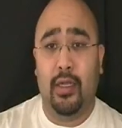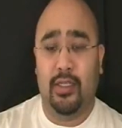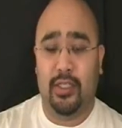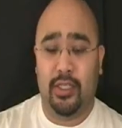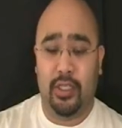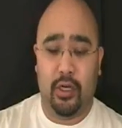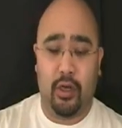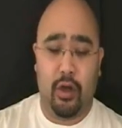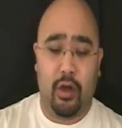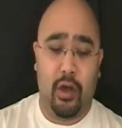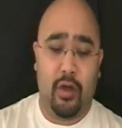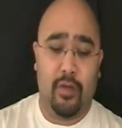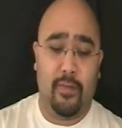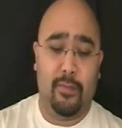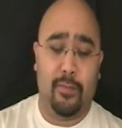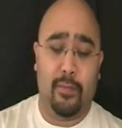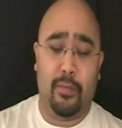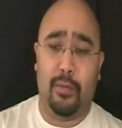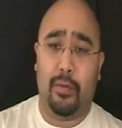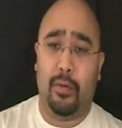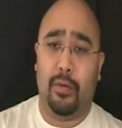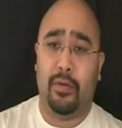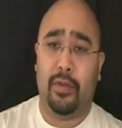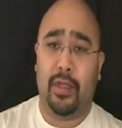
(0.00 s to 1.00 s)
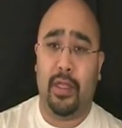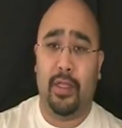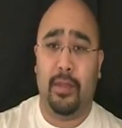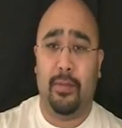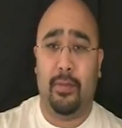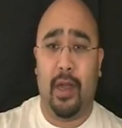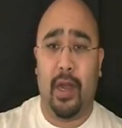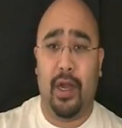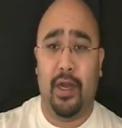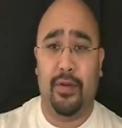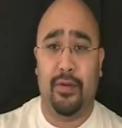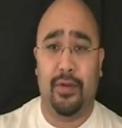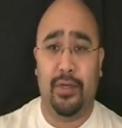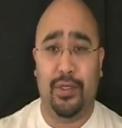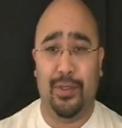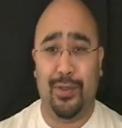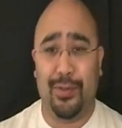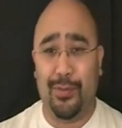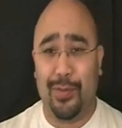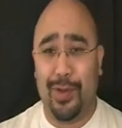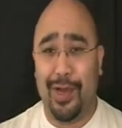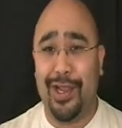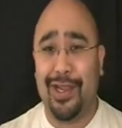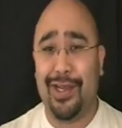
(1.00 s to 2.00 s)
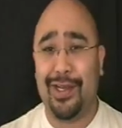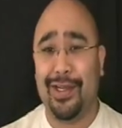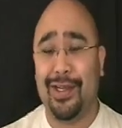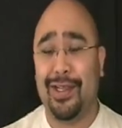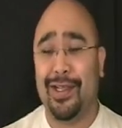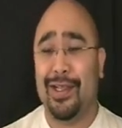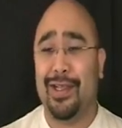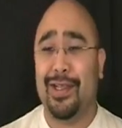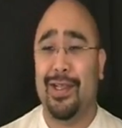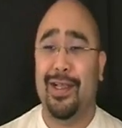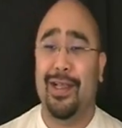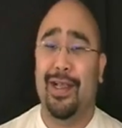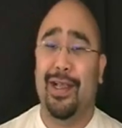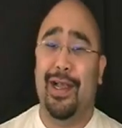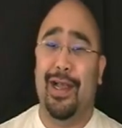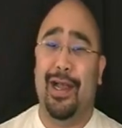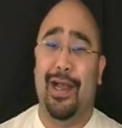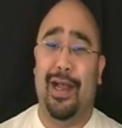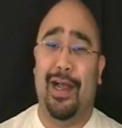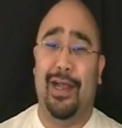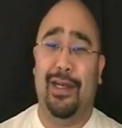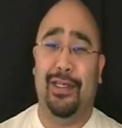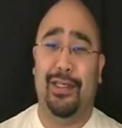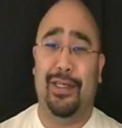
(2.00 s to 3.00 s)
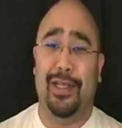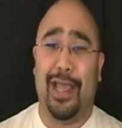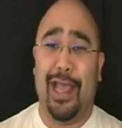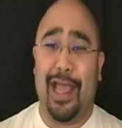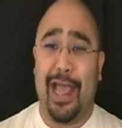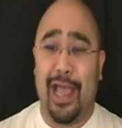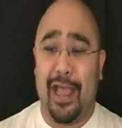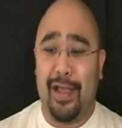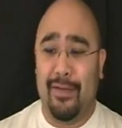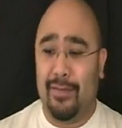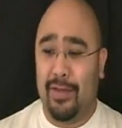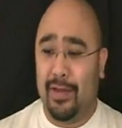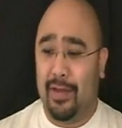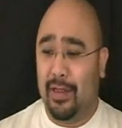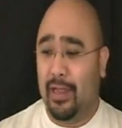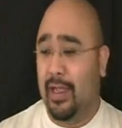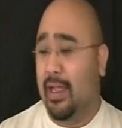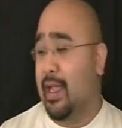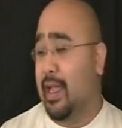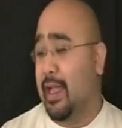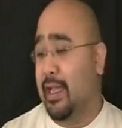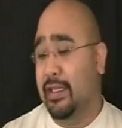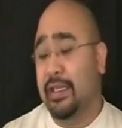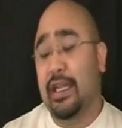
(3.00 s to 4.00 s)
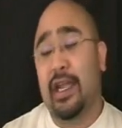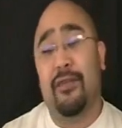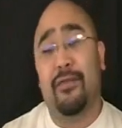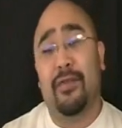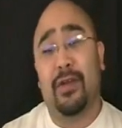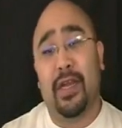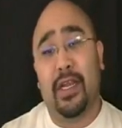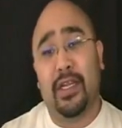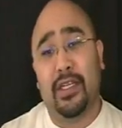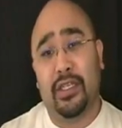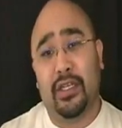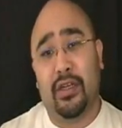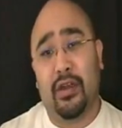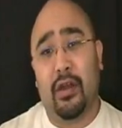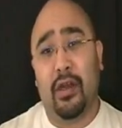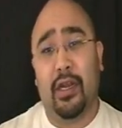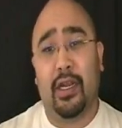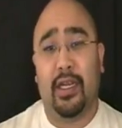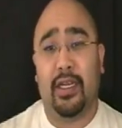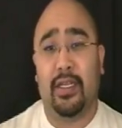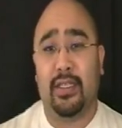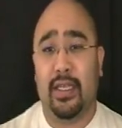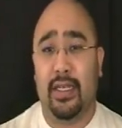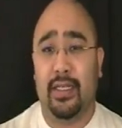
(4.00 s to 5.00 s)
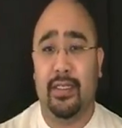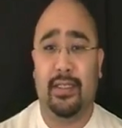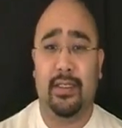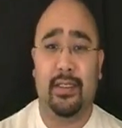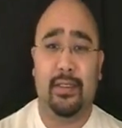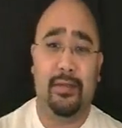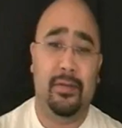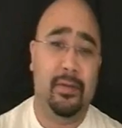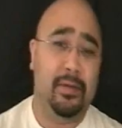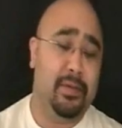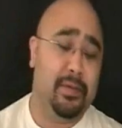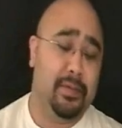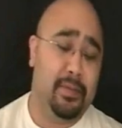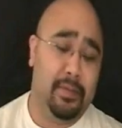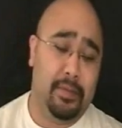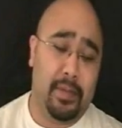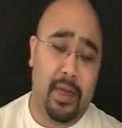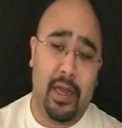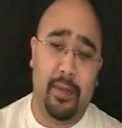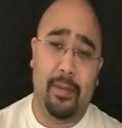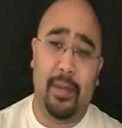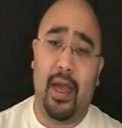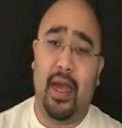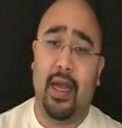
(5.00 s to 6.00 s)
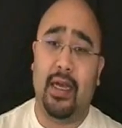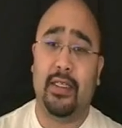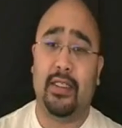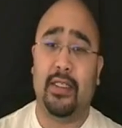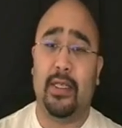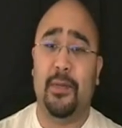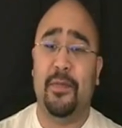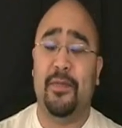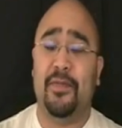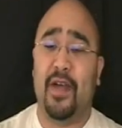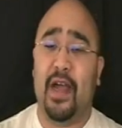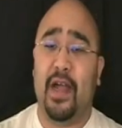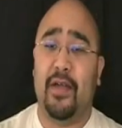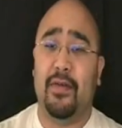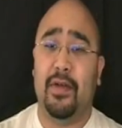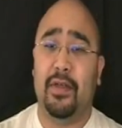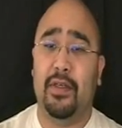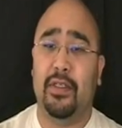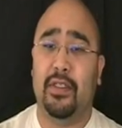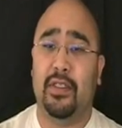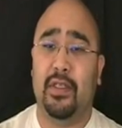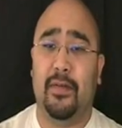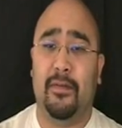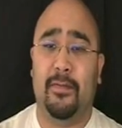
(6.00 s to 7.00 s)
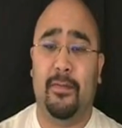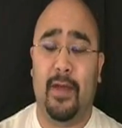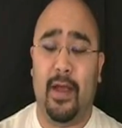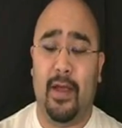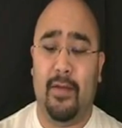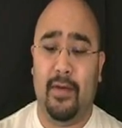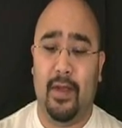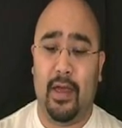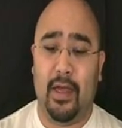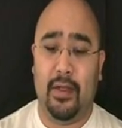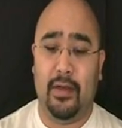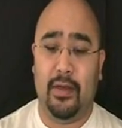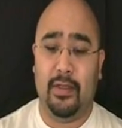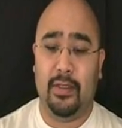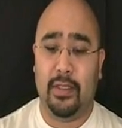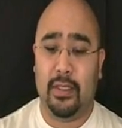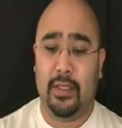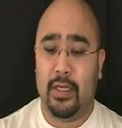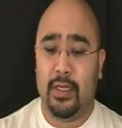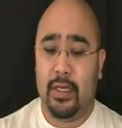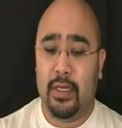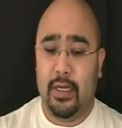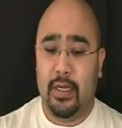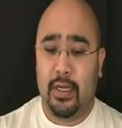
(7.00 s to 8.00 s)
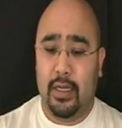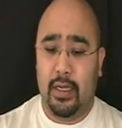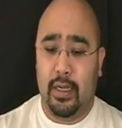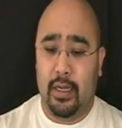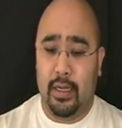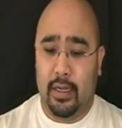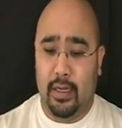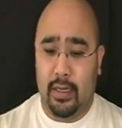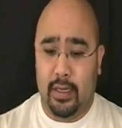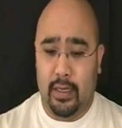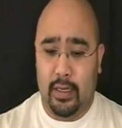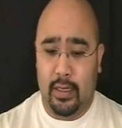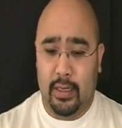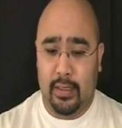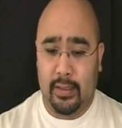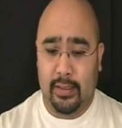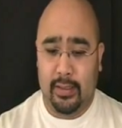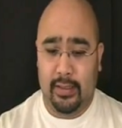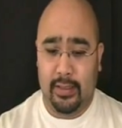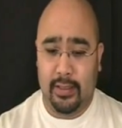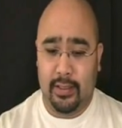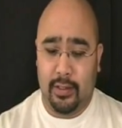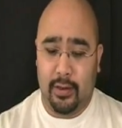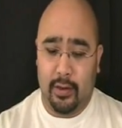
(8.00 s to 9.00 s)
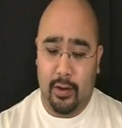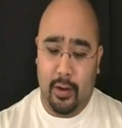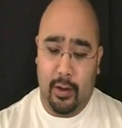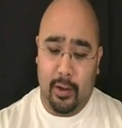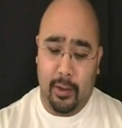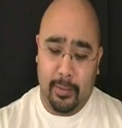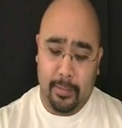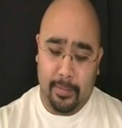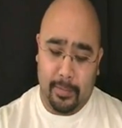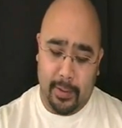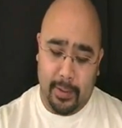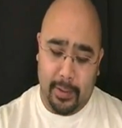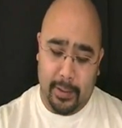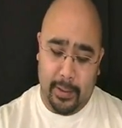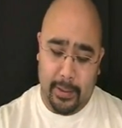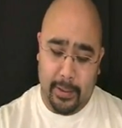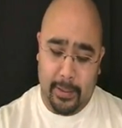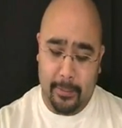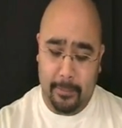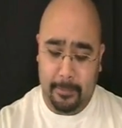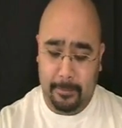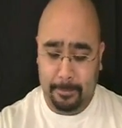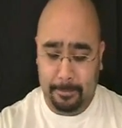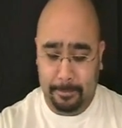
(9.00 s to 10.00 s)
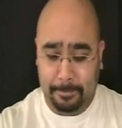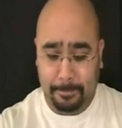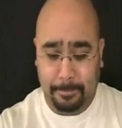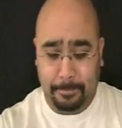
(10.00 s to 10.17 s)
cigar than the Monte Cristo White to have as an everyday cigar. Like I said, it's buy a box sub $5 a cigar. You're